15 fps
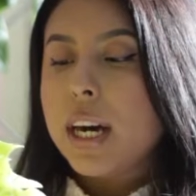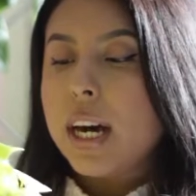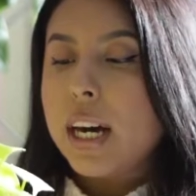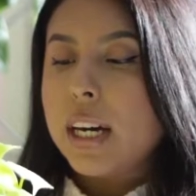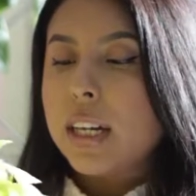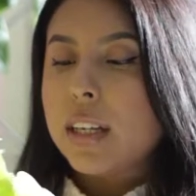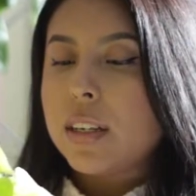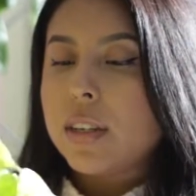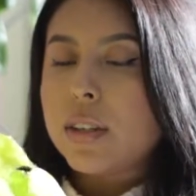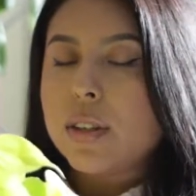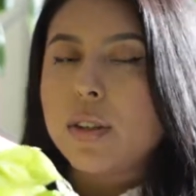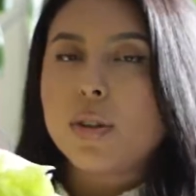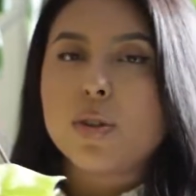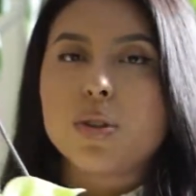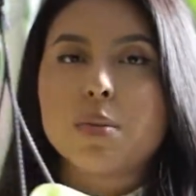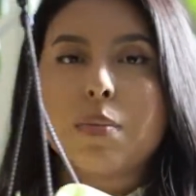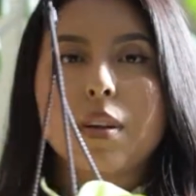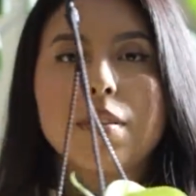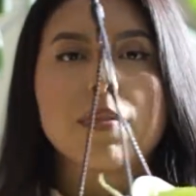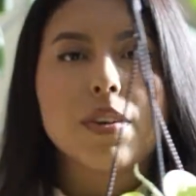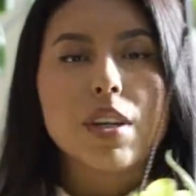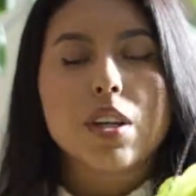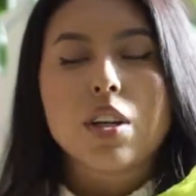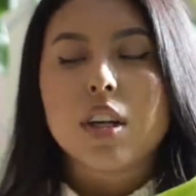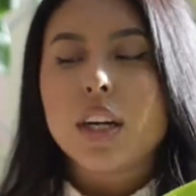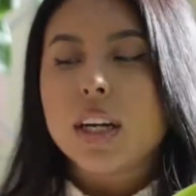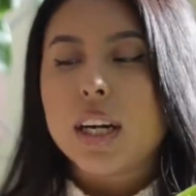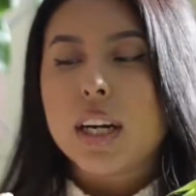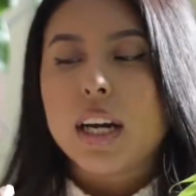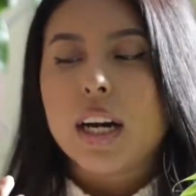I used my finger
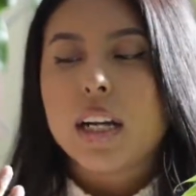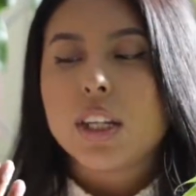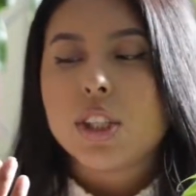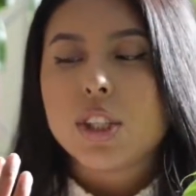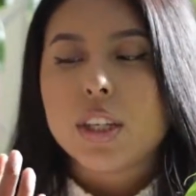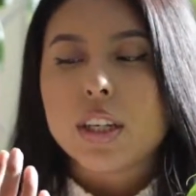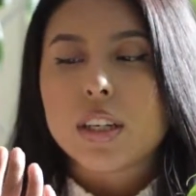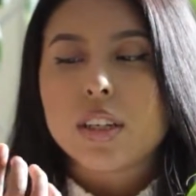and I kind of check